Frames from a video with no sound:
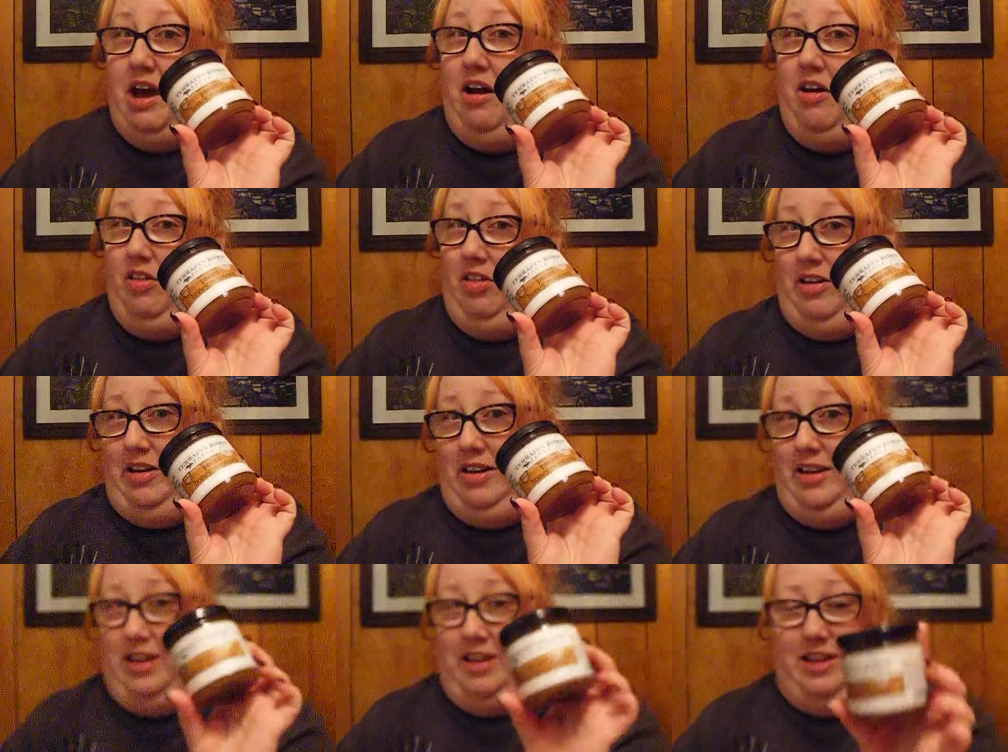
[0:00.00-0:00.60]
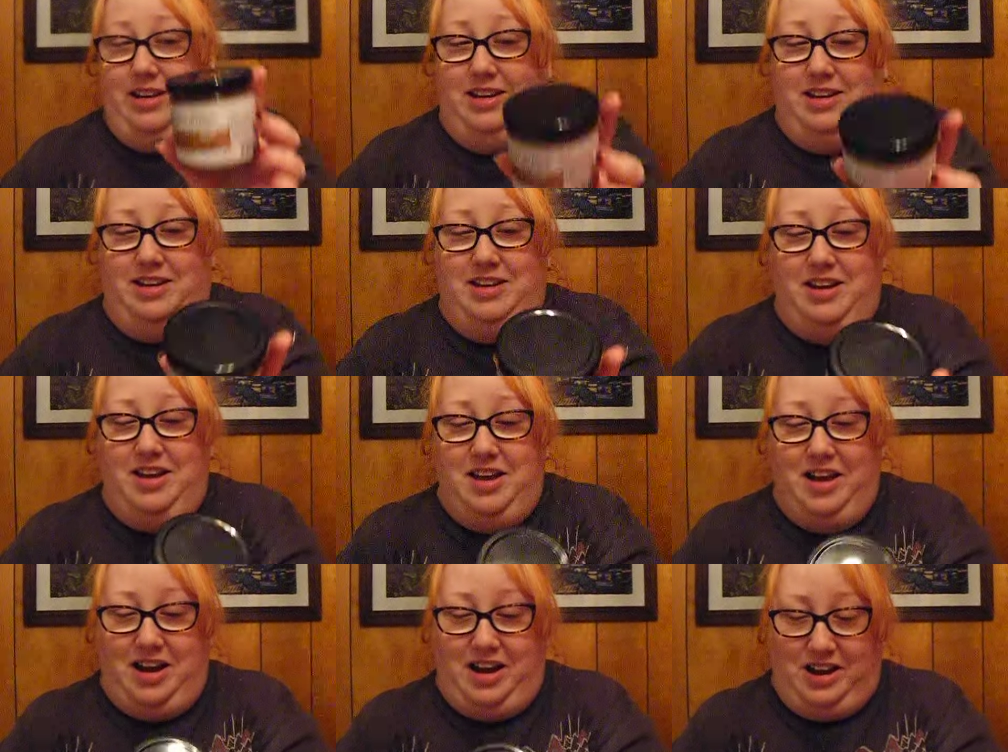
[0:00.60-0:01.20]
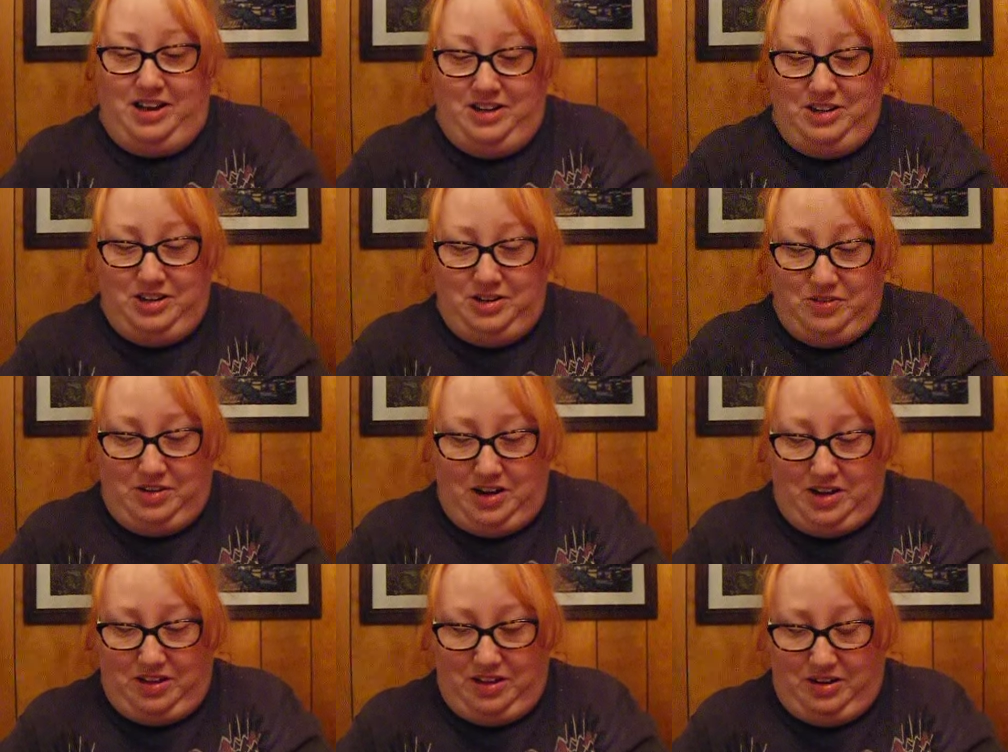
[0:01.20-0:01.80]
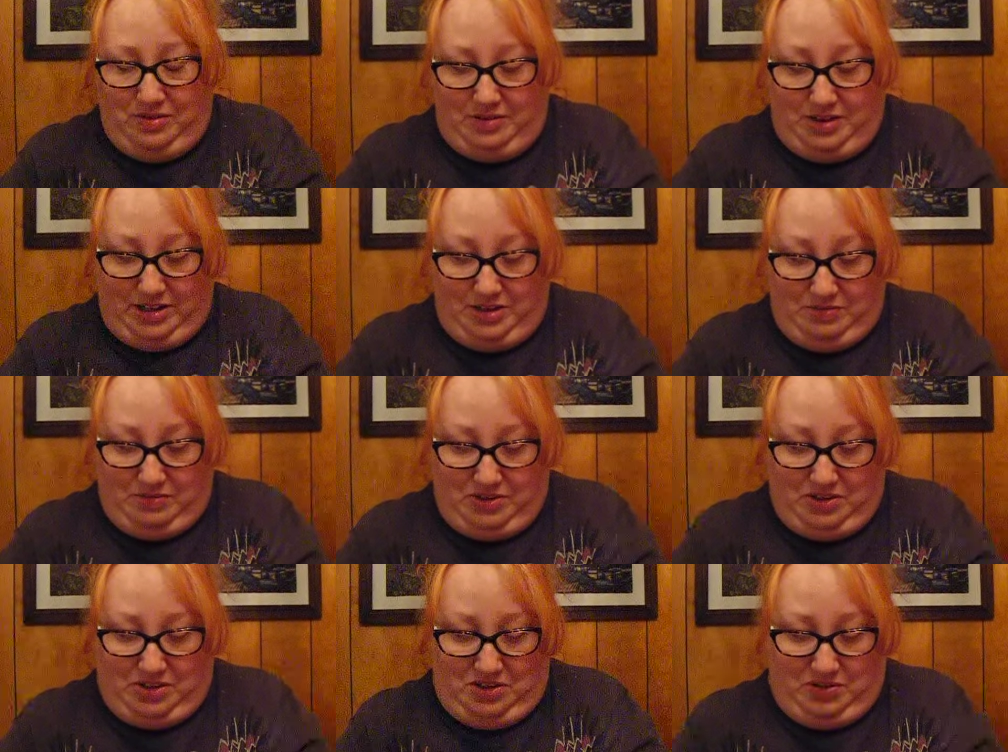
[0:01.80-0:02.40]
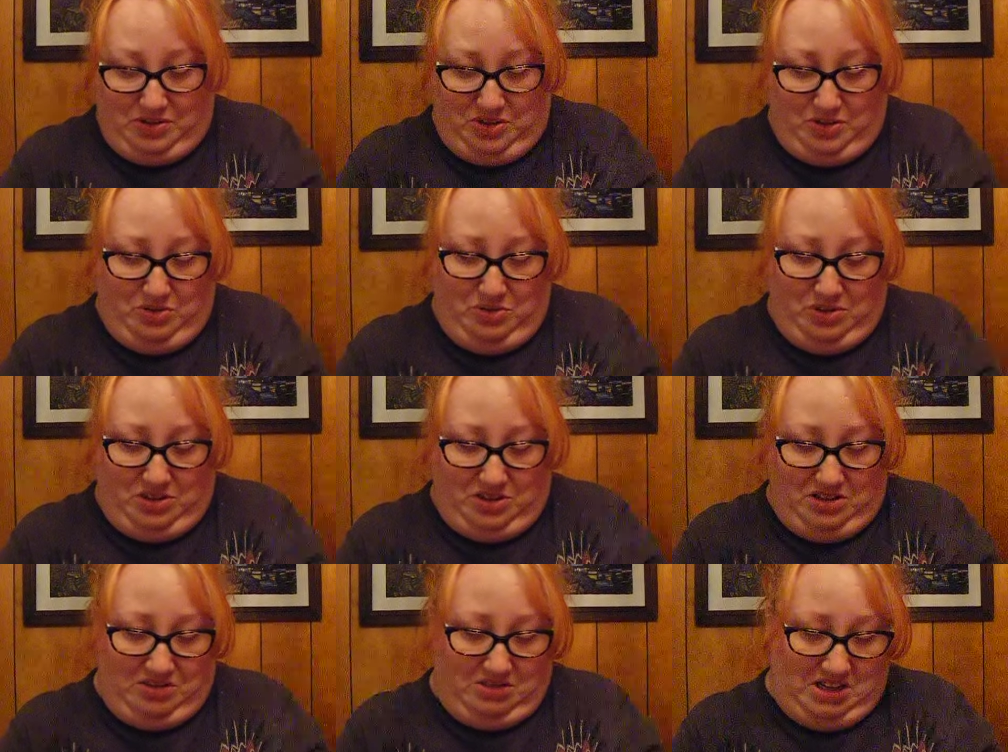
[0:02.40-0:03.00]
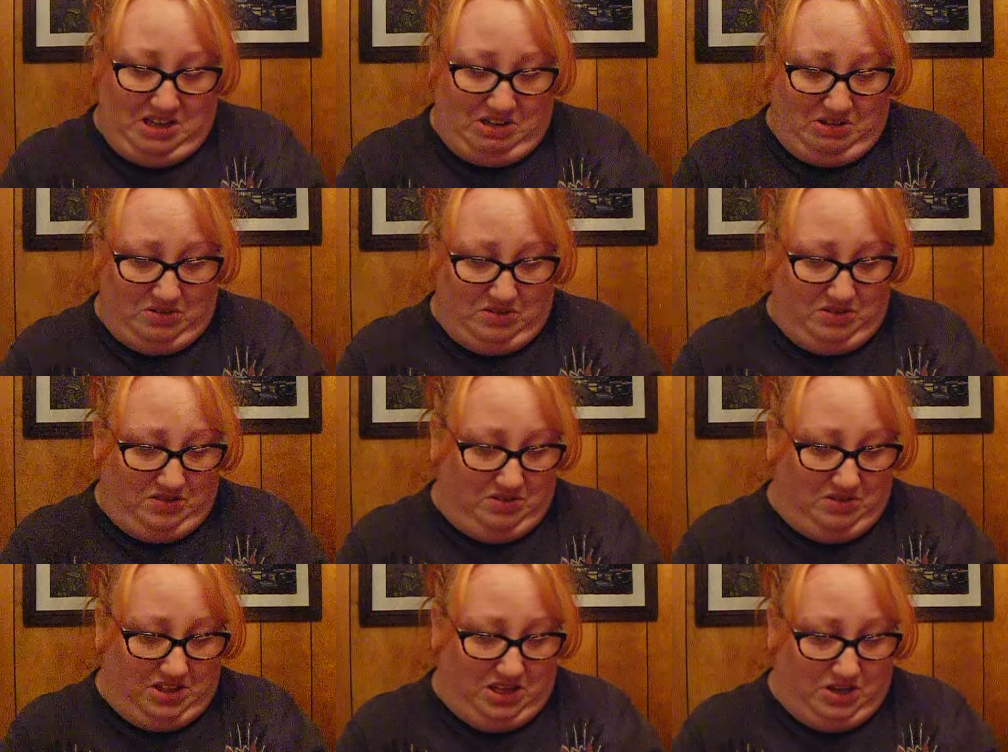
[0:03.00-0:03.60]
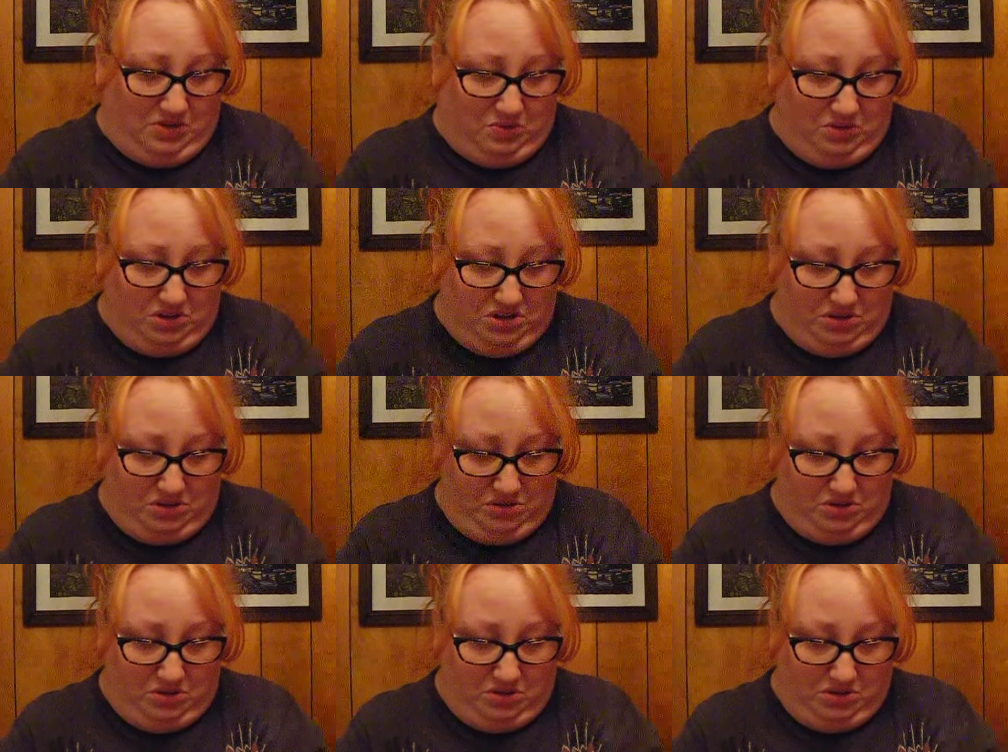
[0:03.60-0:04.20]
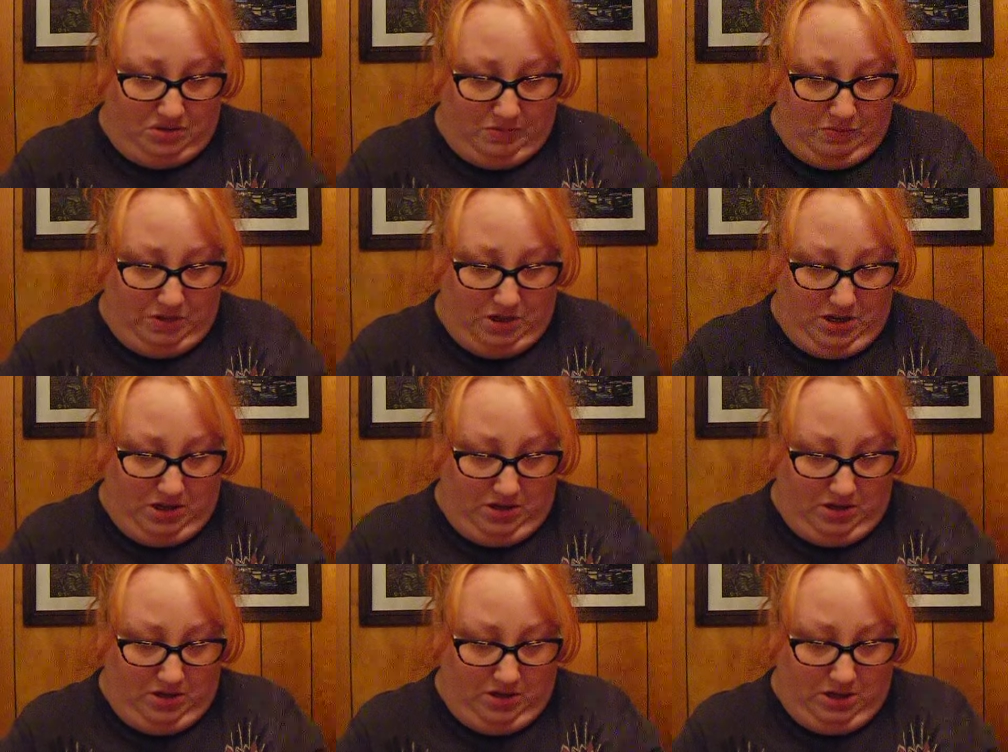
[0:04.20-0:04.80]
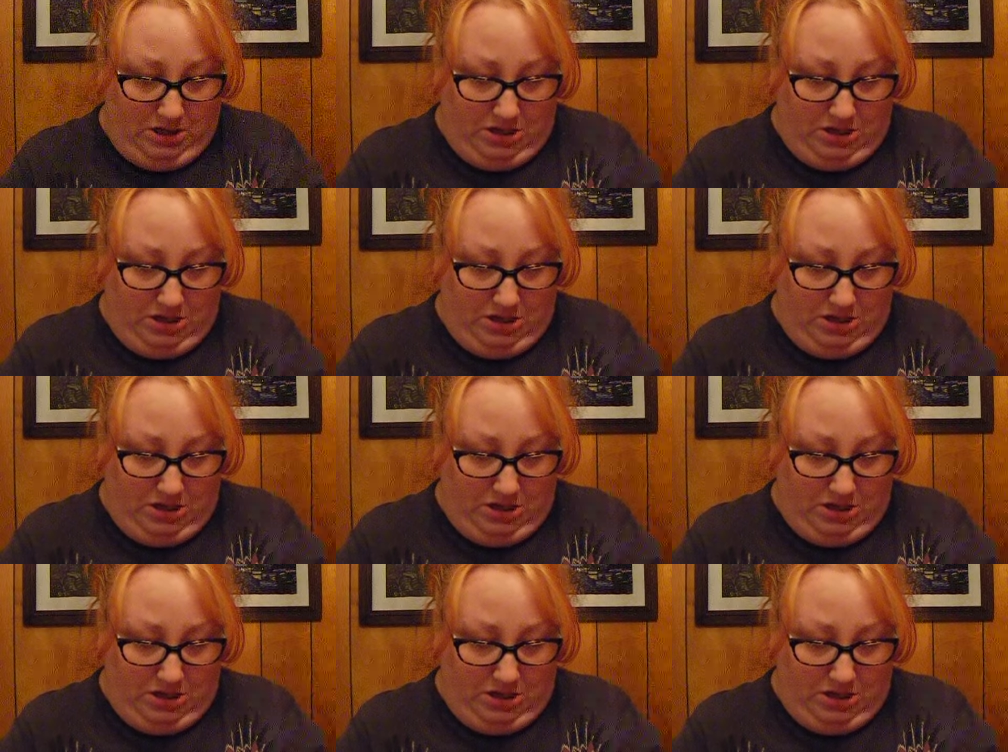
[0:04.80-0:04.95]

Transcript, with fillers: salad. I don't know how they recommend you use it, like on sandwiches or something.